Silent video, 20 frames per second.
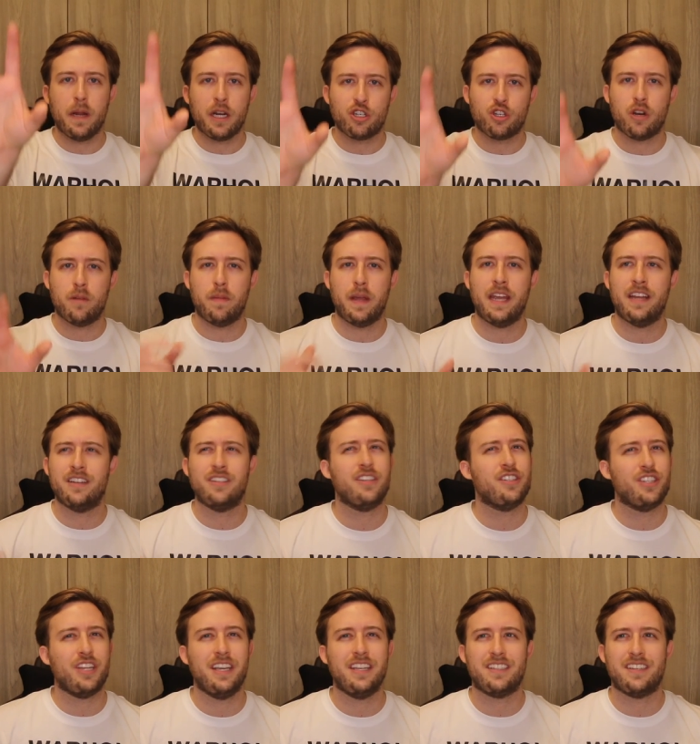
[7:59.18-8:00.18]
picture of me,
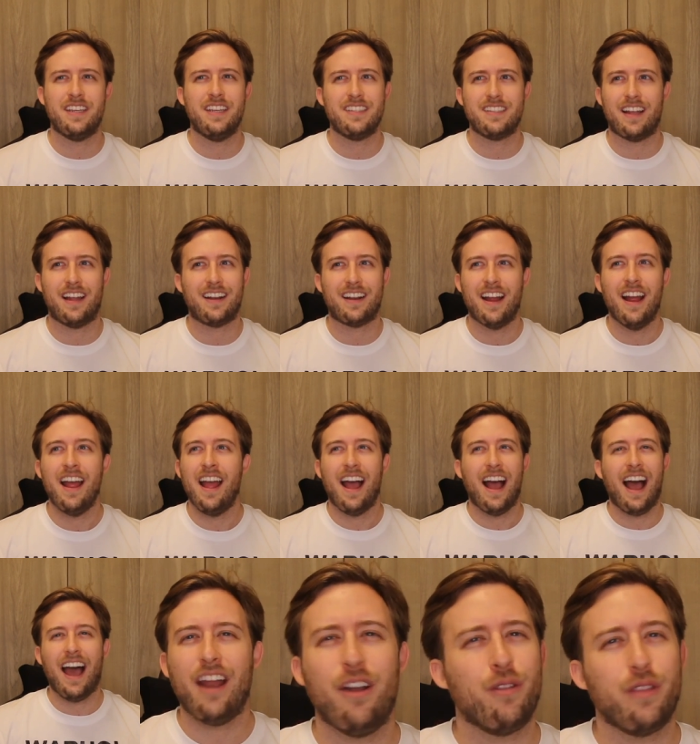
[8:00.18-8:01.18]
and he's, he's like,
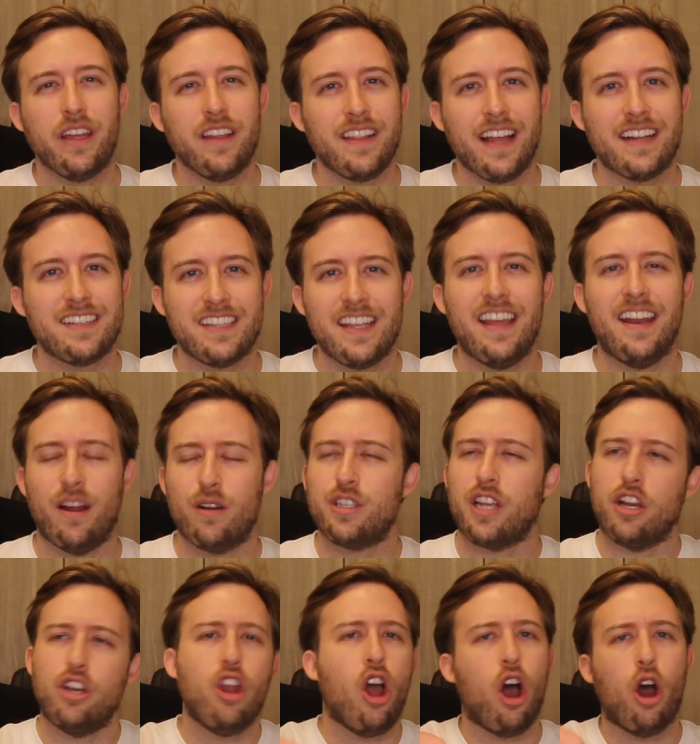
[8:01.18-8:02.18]
"I don't think that's it." And I was
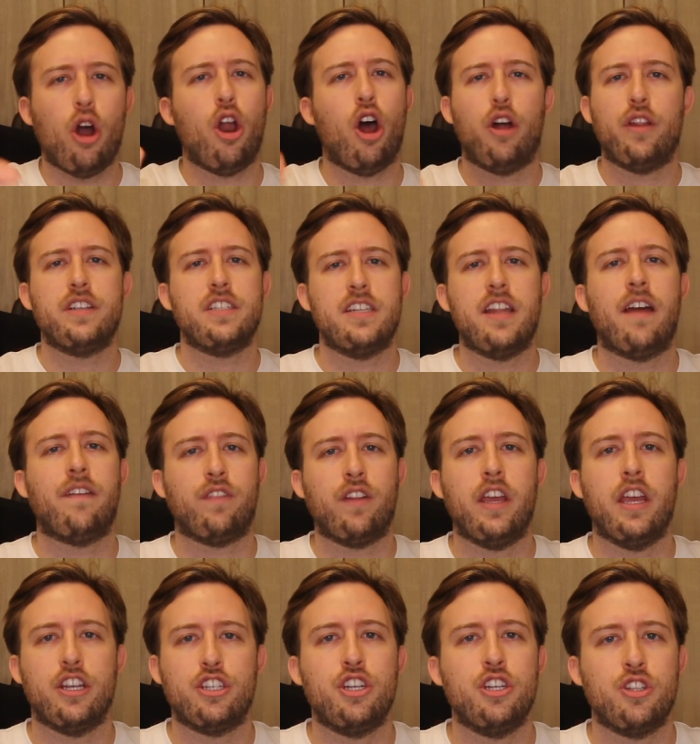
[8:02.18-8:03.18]
like, "No, no, this is
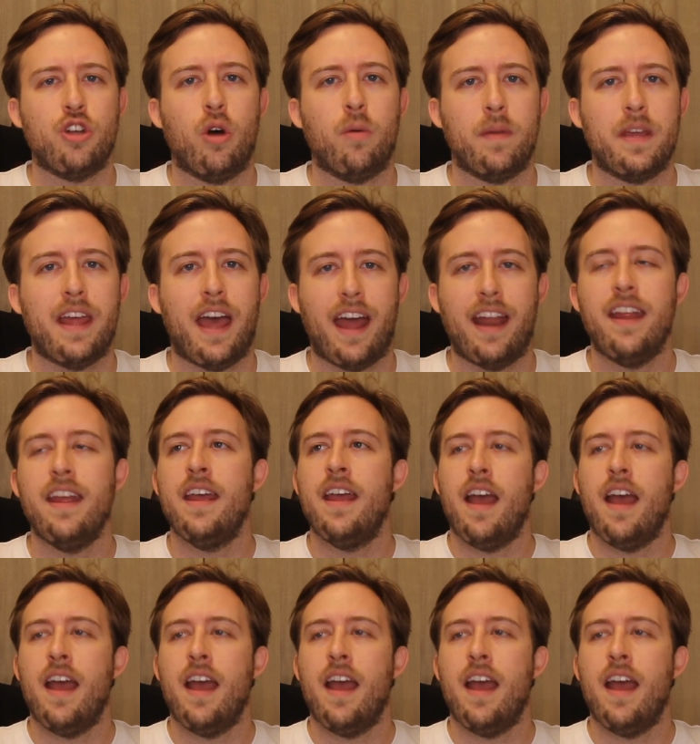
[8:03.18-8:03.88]
definitely it." She told me that.